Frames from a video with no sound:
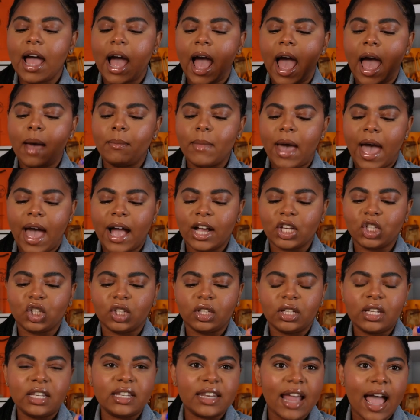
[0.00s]
I'm
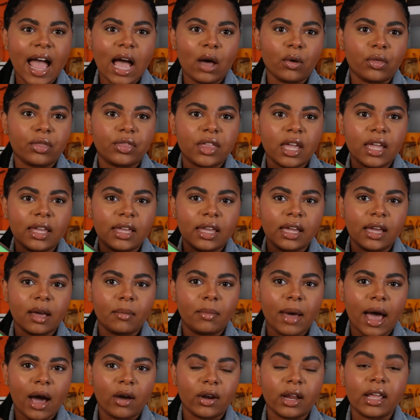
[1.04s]
actually now thinking
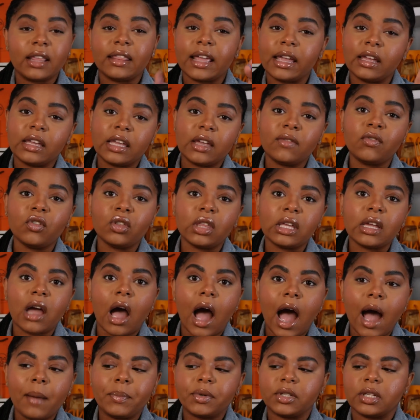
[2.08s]
about it, and they give you the
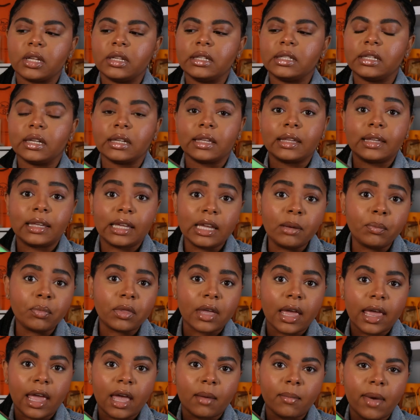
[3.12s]
option to keep
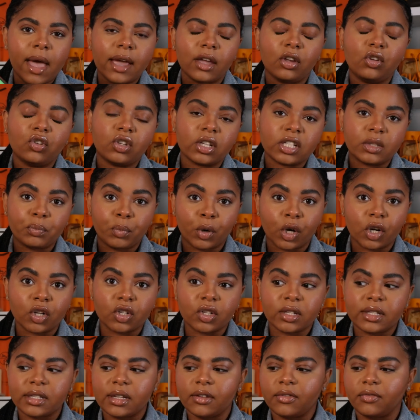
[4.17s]
the handbag. You just
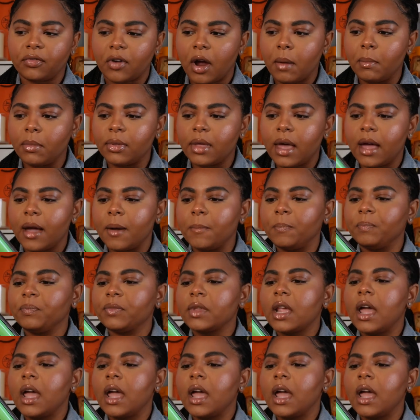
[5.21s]
purchase it from them.